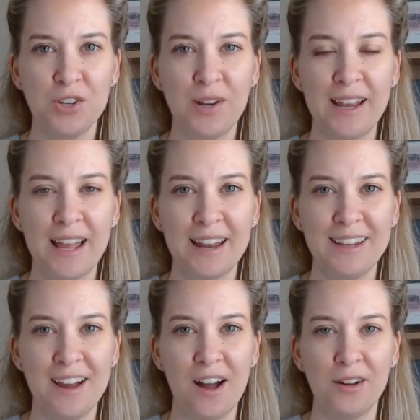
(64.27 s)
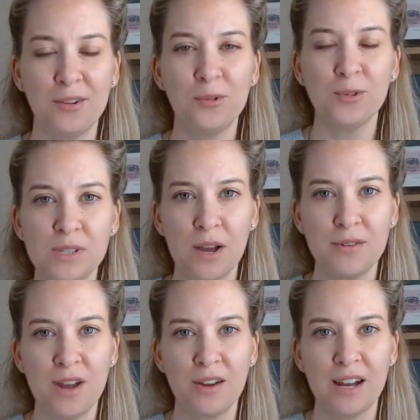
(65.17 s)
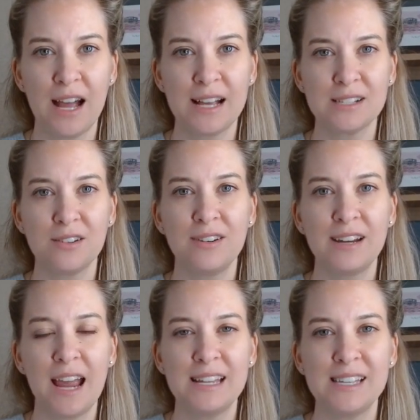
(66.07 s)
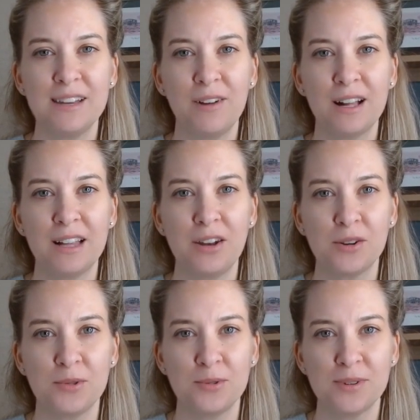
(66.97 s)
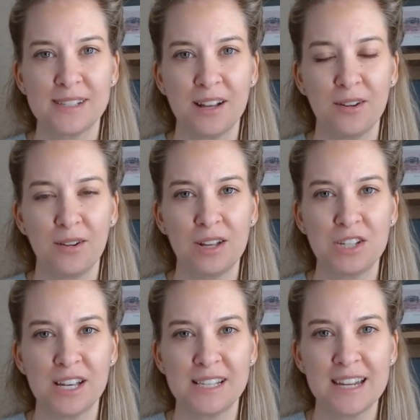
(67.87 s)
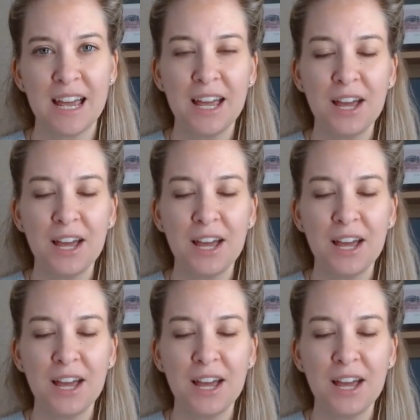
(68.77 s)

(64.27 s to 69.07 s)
Juliet Young, also known as Creative Clinical Psychologist.